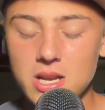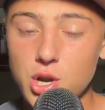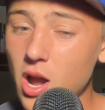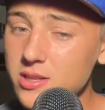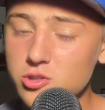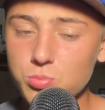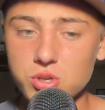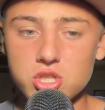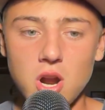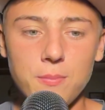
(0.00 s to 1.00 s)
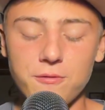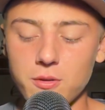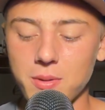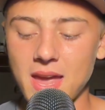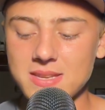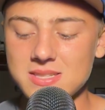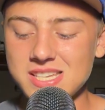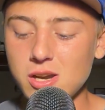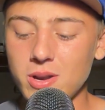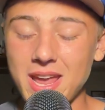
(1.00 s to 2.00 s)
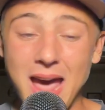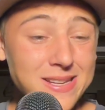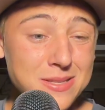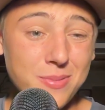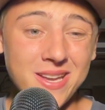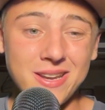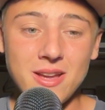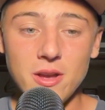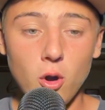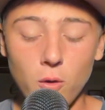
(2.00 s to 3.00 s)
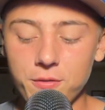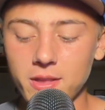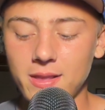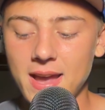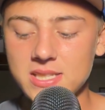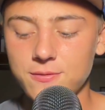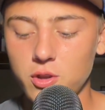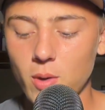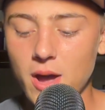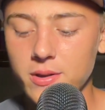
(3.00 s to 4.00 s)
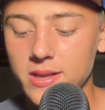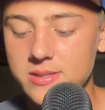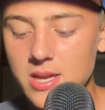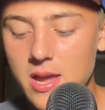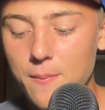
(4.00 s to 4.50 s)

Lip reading: Not super sharp from Castillo, and he hasn't been over the last few outings.